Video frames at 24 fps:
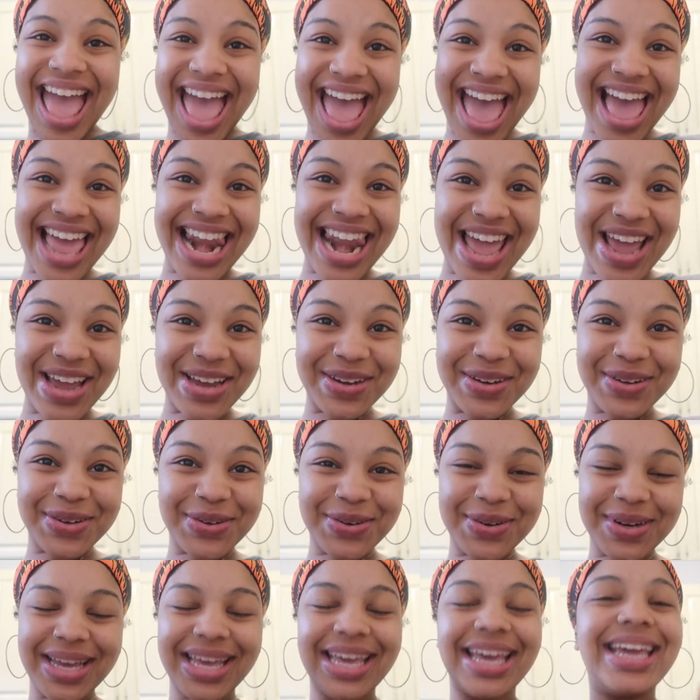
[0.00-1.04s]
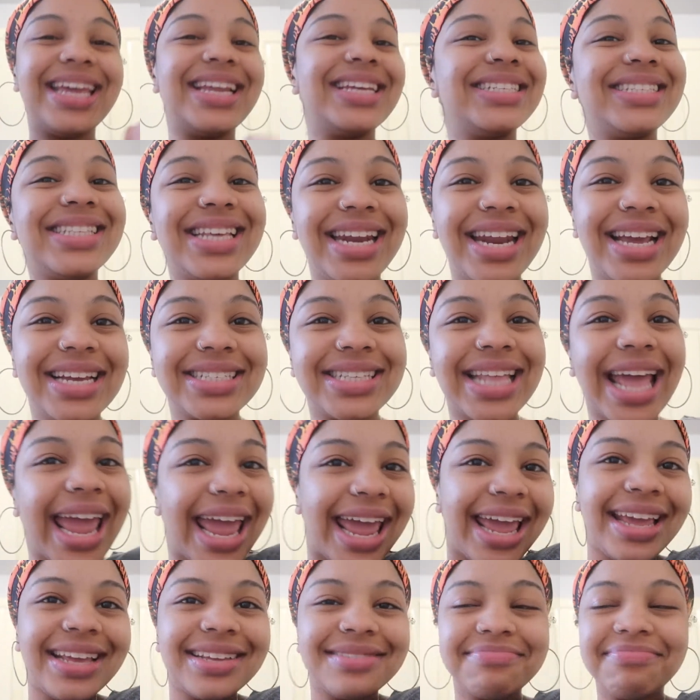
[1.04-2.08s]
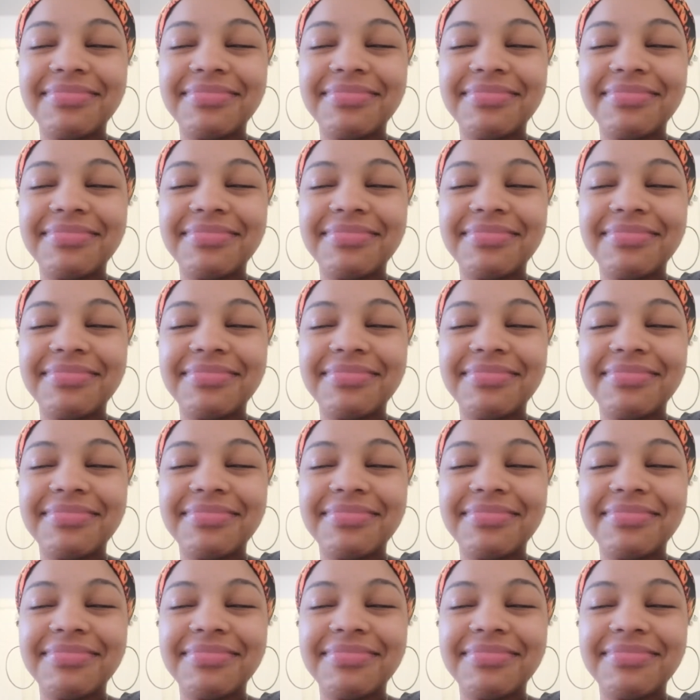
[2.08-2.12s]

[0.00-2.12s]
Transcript: Hello. It is the next day.